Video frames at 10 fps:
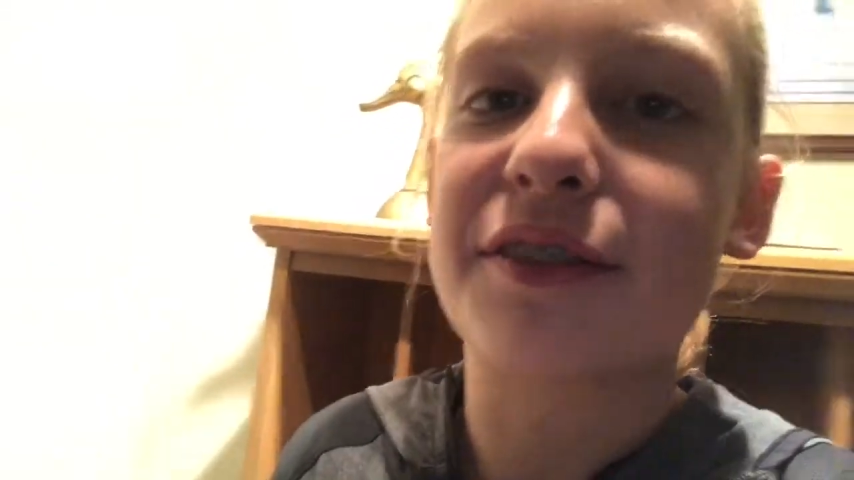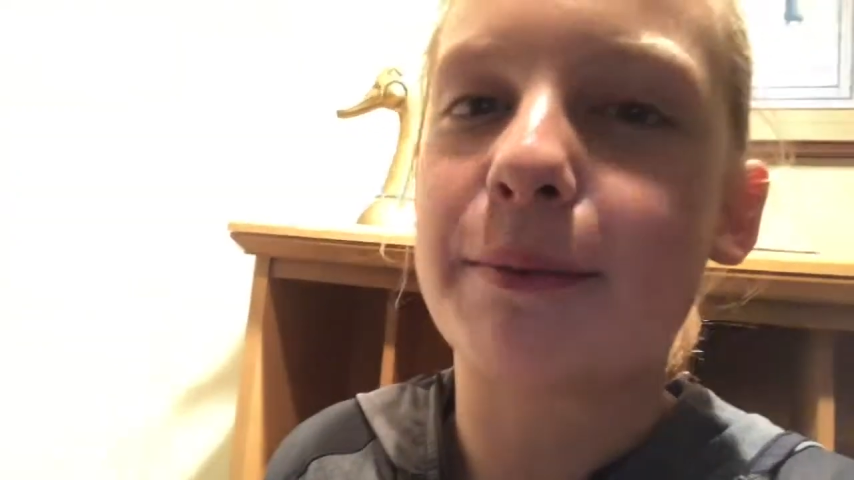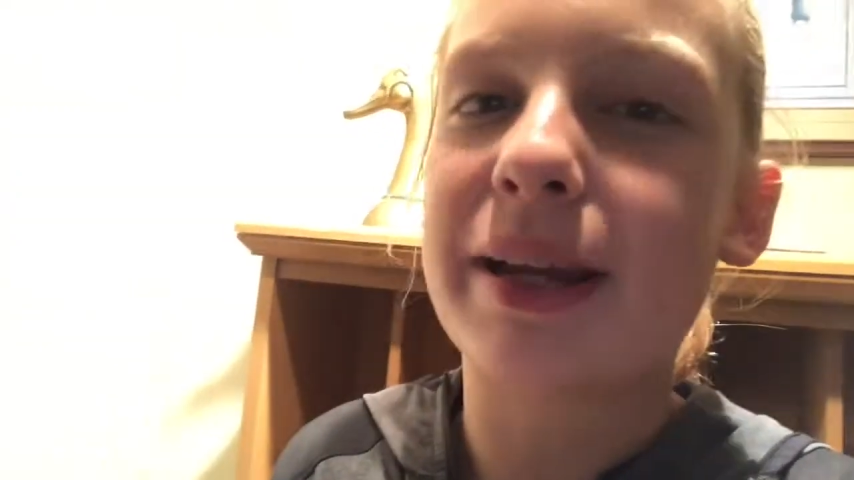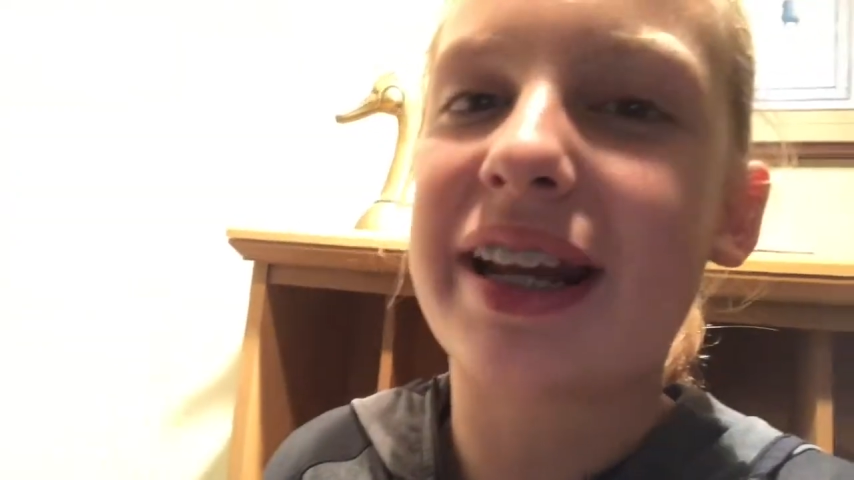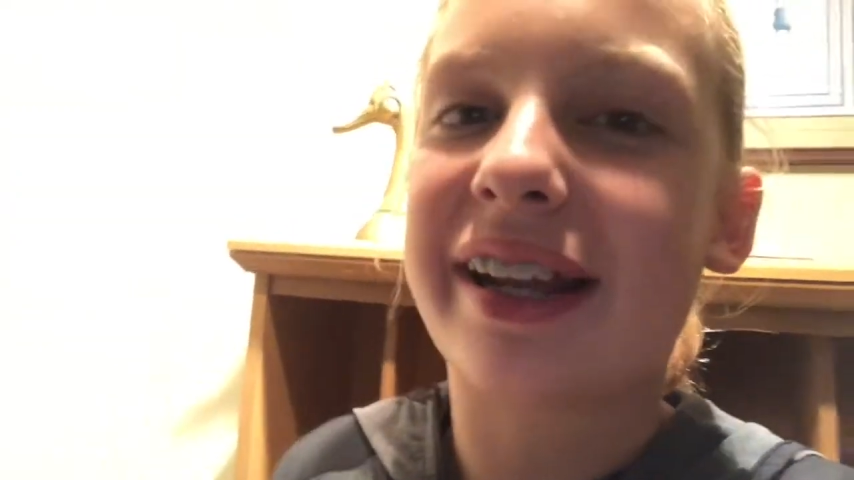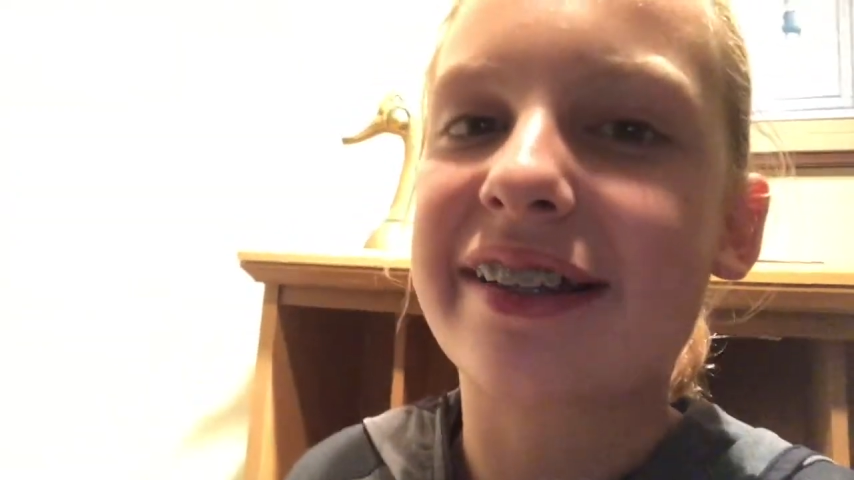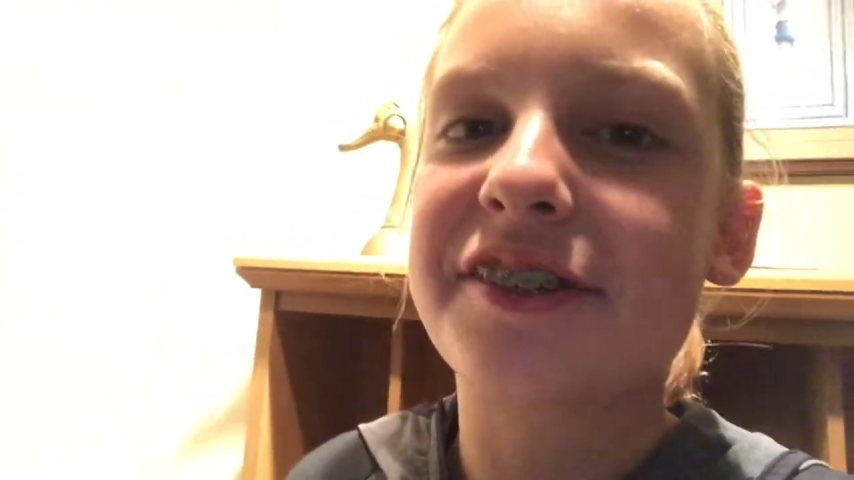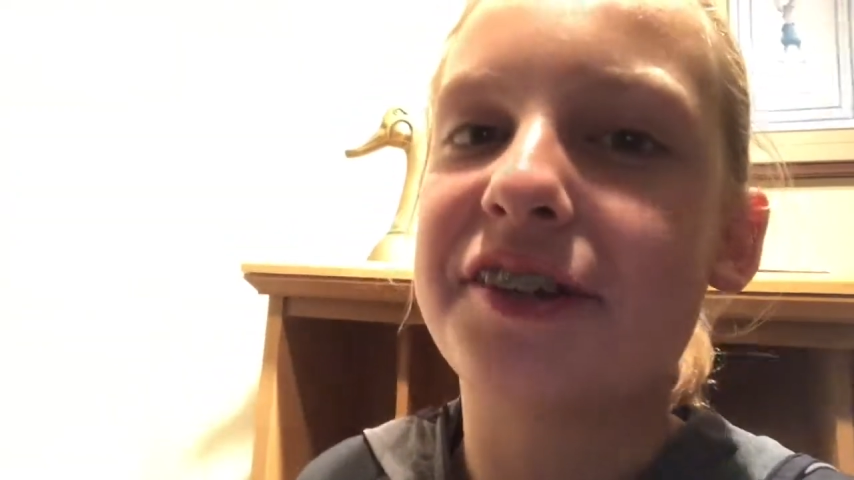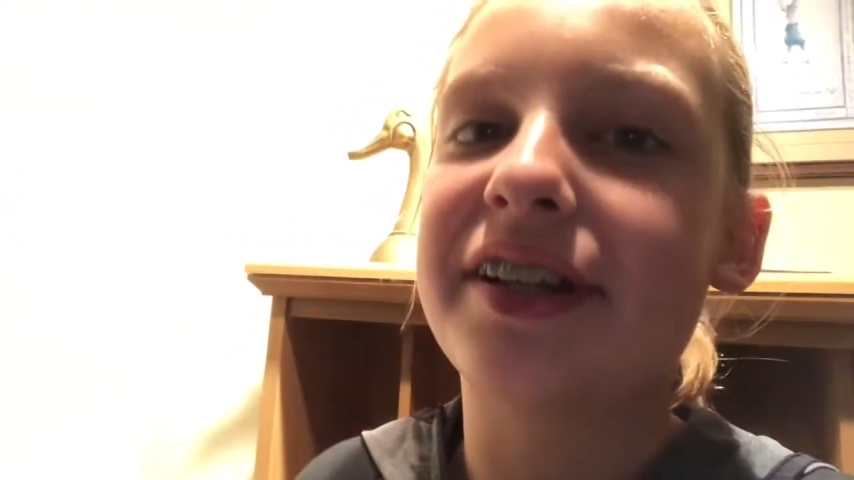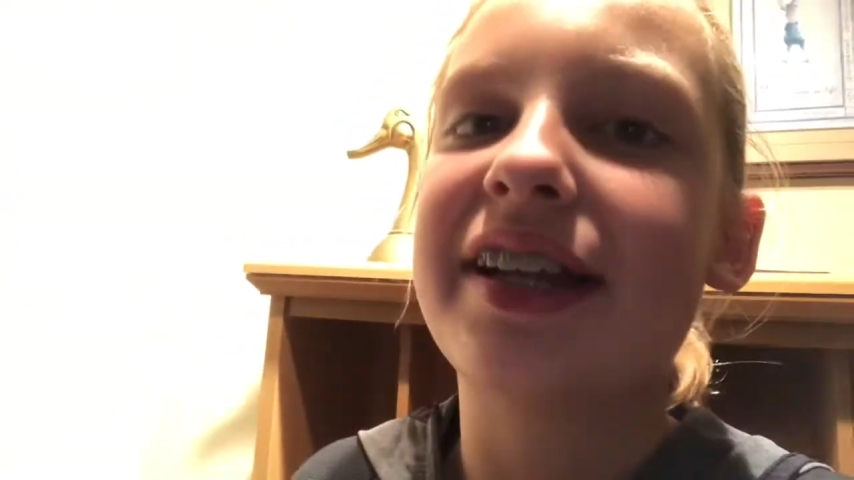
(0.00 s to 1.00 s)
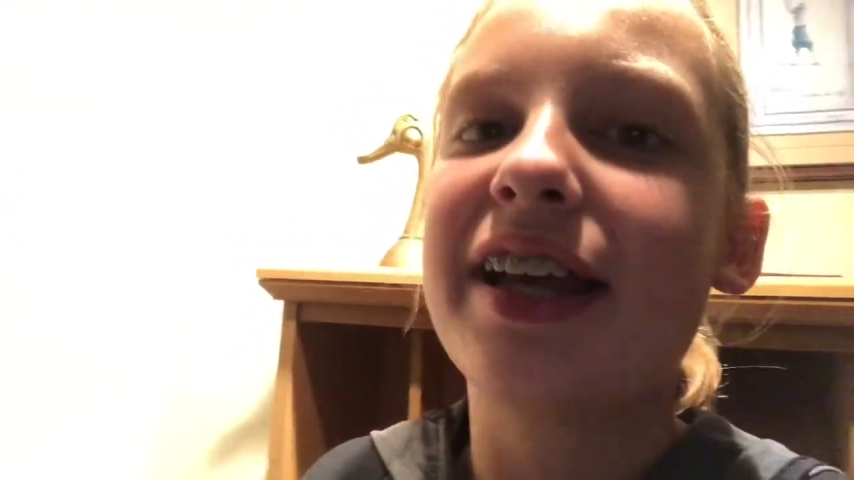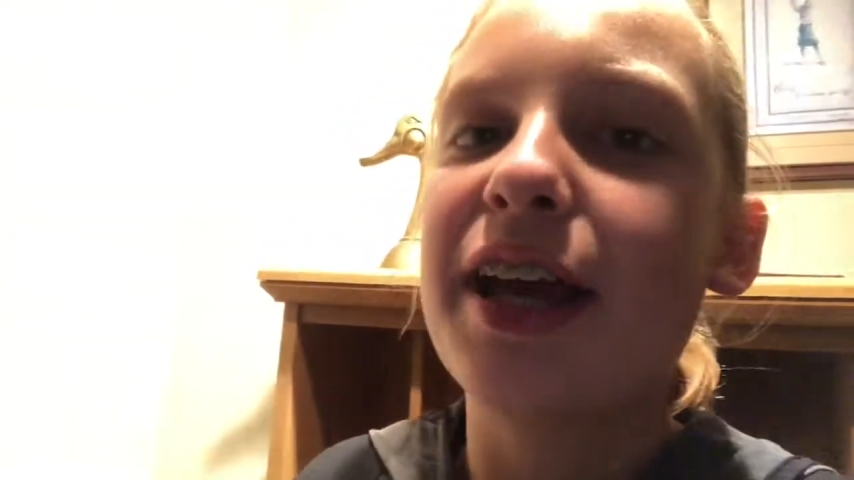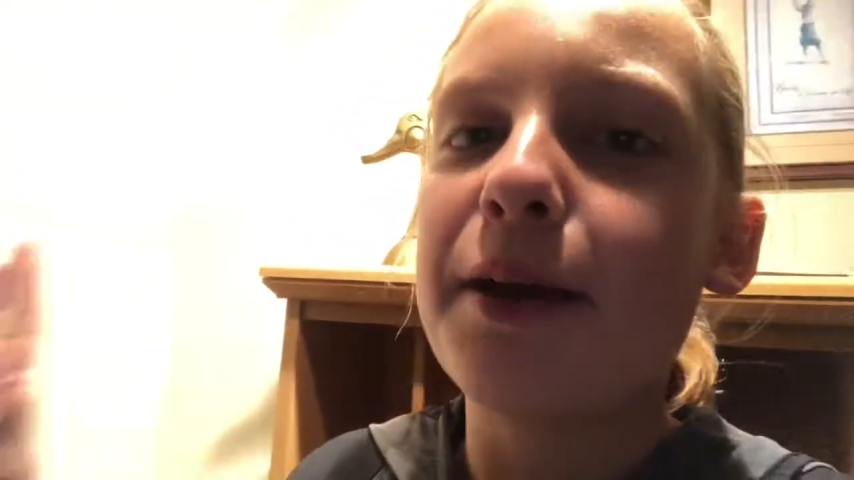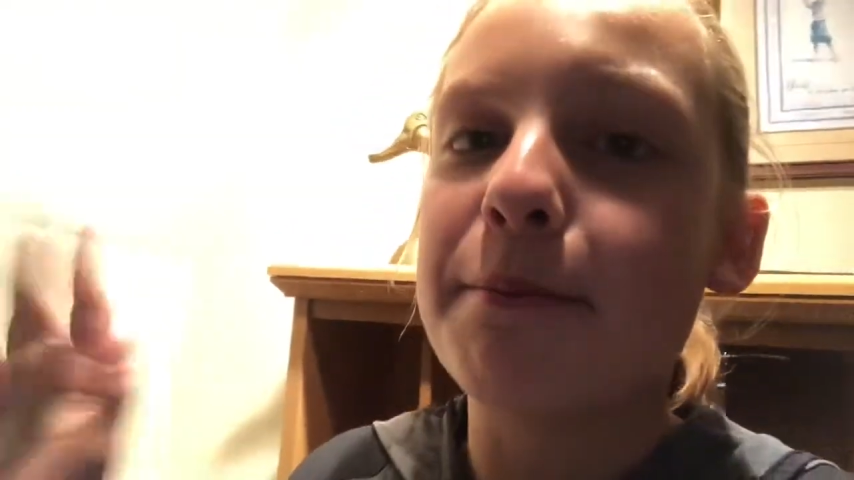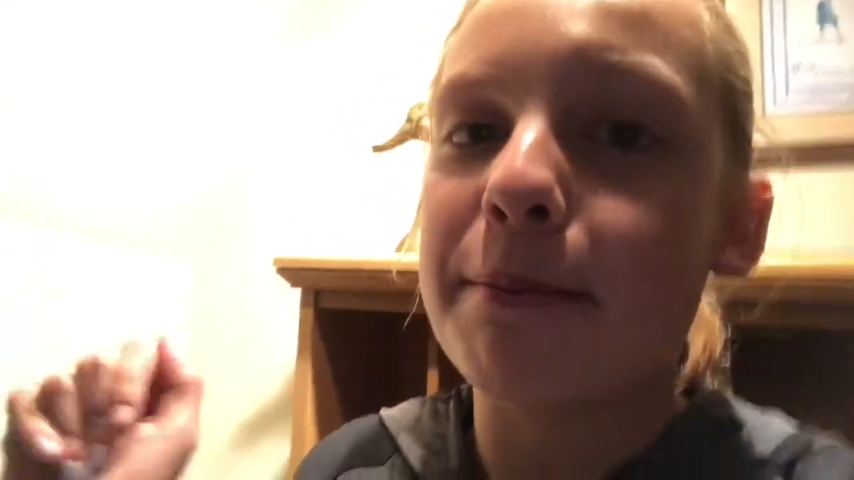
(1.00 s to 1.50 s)
for my next one.
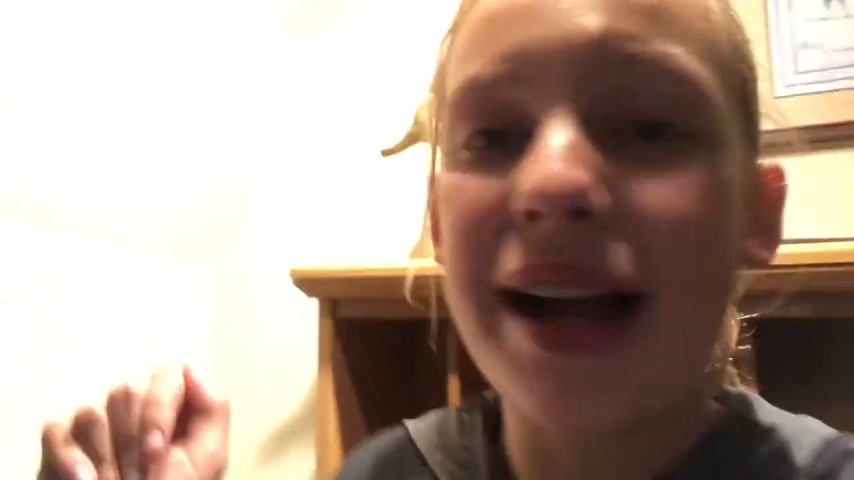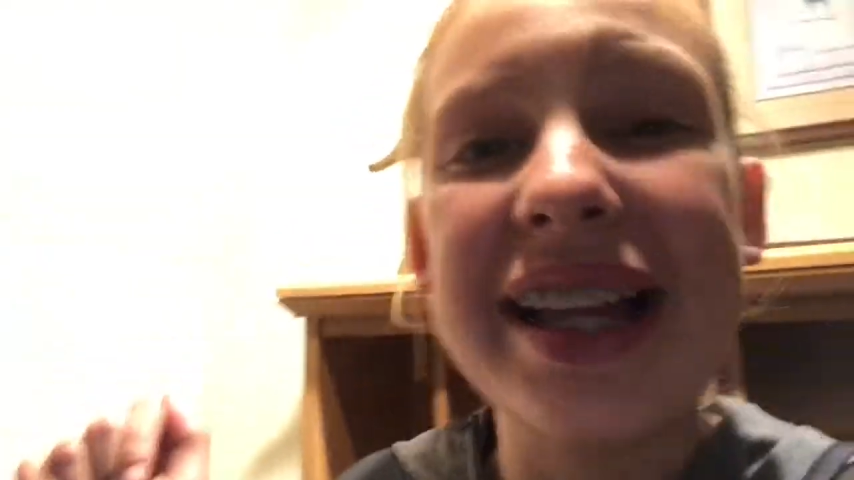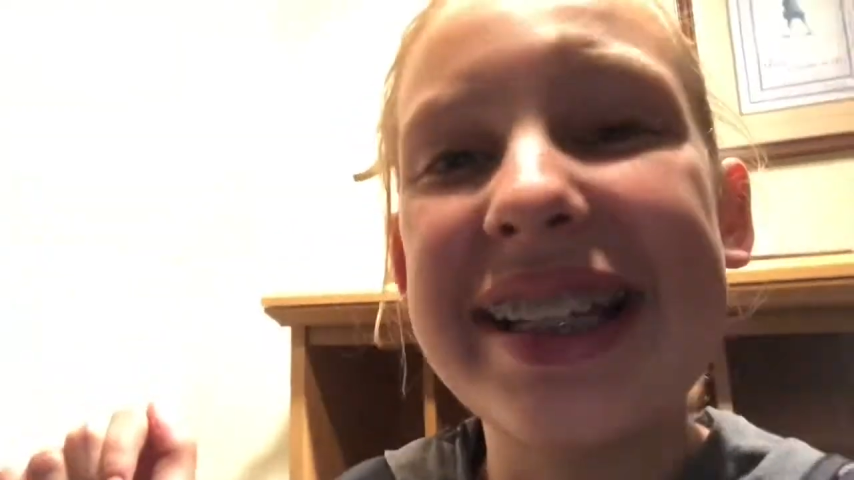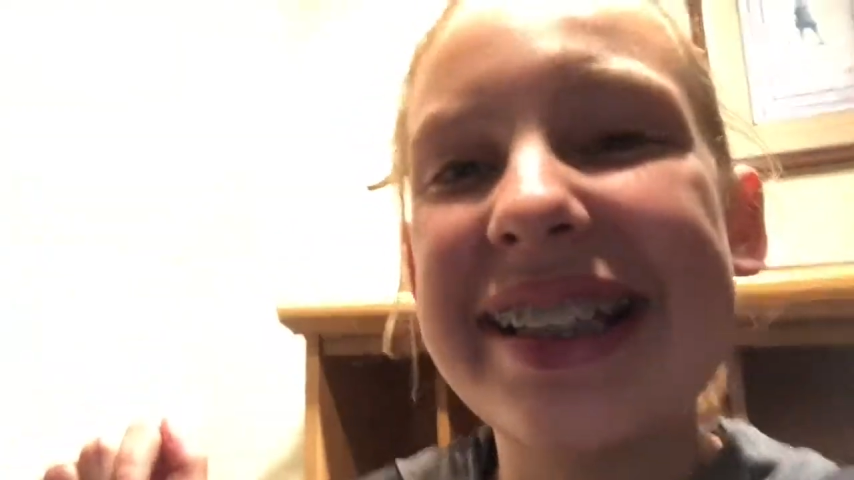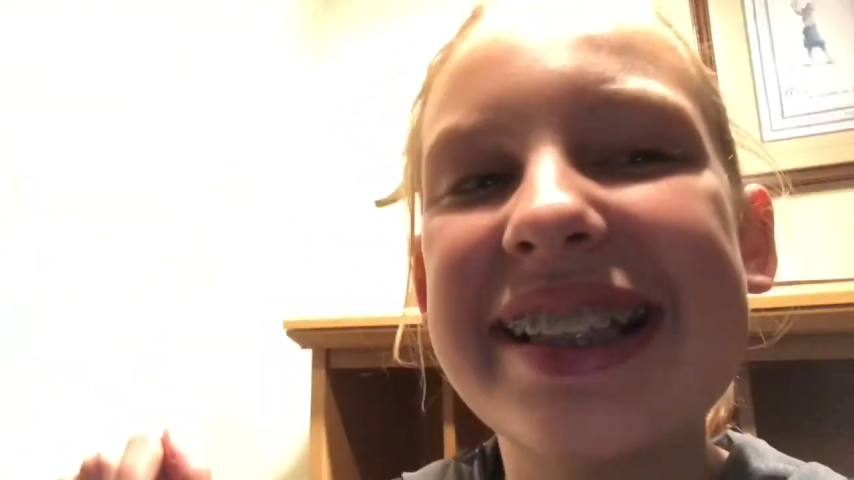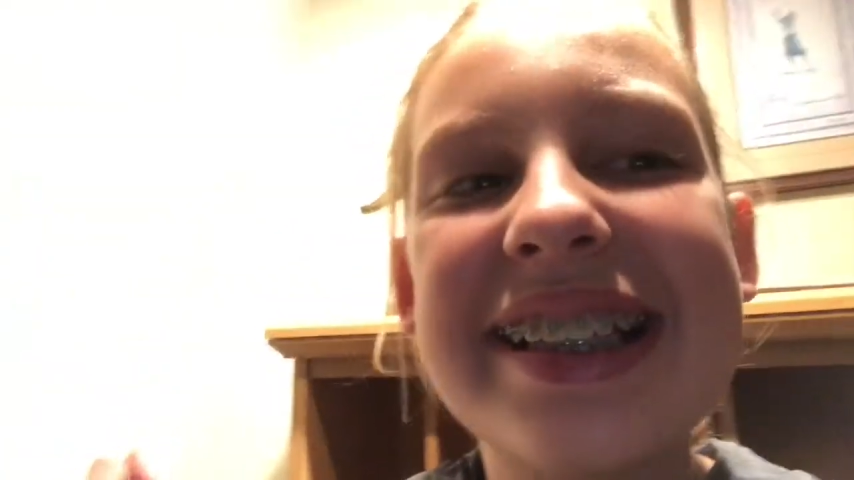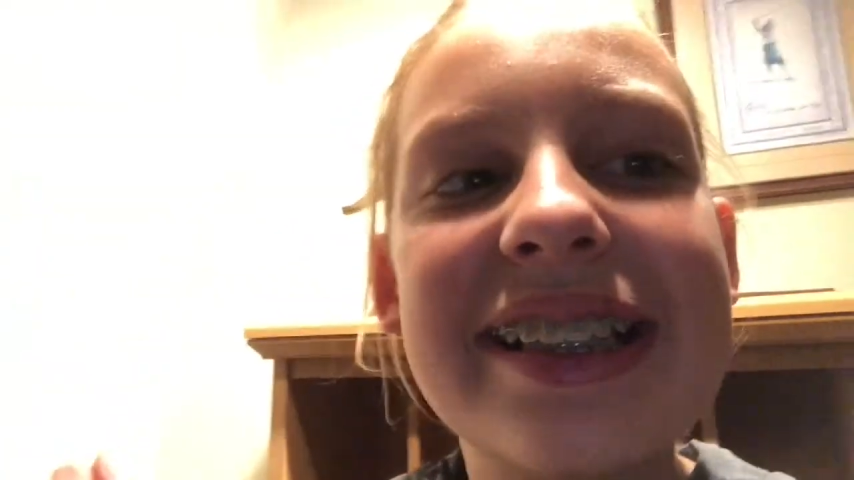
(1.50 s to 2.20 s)
Bye!